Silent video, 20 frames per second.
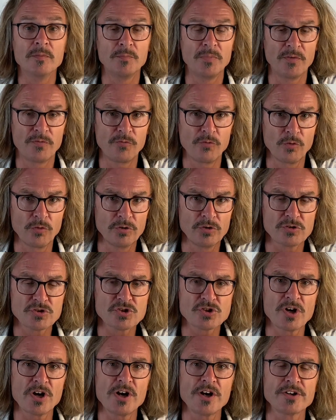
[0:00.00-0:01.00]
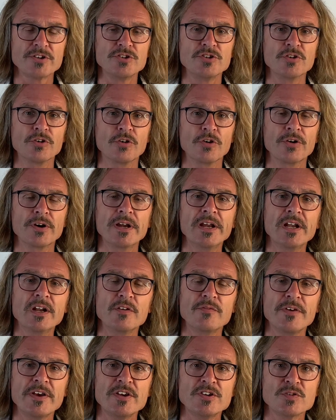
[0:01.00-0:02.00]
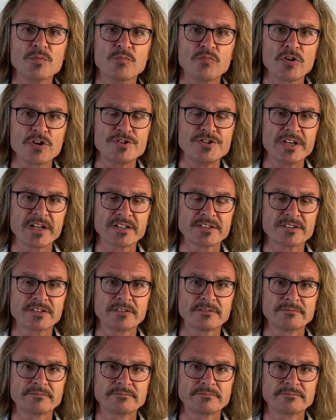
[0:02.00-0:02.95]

before you start your innovation project.